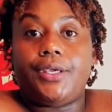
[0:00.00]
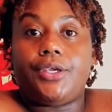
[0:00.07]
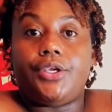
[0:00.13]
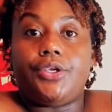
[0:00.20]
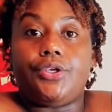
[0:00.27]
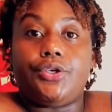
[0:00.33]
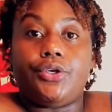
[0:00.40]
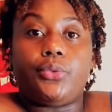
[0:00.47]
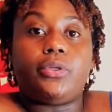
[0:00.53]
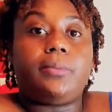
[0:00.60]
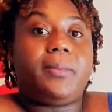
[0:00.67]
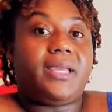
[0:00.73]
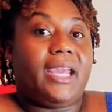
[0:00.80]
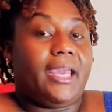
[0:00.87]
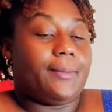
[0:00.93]
you will
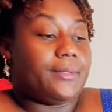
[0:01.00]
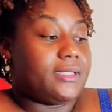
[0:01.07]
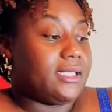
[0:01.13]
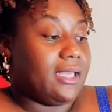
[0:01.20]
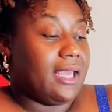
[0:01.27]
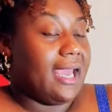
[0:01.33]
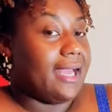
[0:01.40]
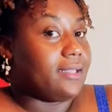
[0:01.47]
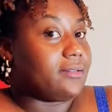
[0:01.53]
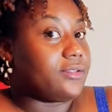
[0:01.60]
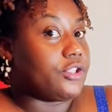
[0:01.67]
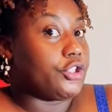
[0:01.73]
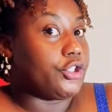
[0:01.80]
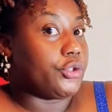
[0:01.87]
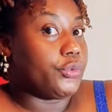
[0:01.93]
be able to get
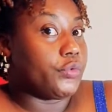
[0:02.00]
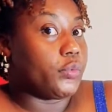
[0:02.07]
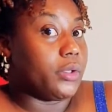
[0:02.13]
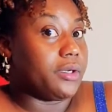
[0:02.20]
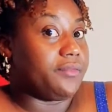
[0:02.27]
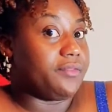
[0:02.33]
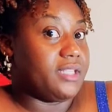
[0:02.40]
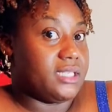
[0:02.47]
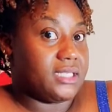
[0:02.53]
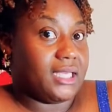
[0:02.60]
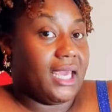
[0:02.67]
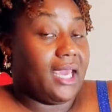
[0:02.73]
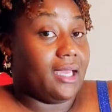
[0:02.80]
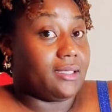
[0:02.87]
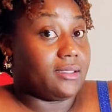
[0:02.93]
to choose one of these
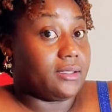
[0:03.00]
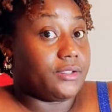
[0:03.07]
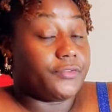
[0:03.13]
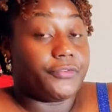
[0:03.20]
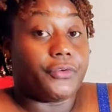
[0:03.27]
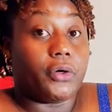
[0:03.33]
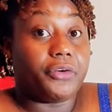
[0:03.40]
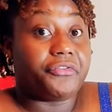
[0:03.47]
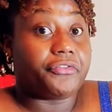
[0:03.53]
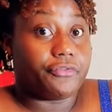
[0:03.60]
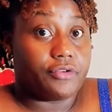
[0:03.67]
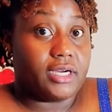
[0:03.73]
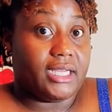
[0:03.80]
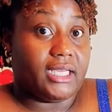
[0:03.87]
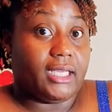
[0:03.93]
candles for
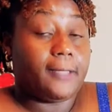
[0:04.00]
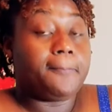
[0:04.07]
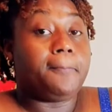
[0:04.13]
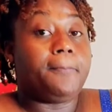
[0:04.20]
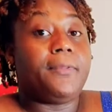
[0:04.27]
free.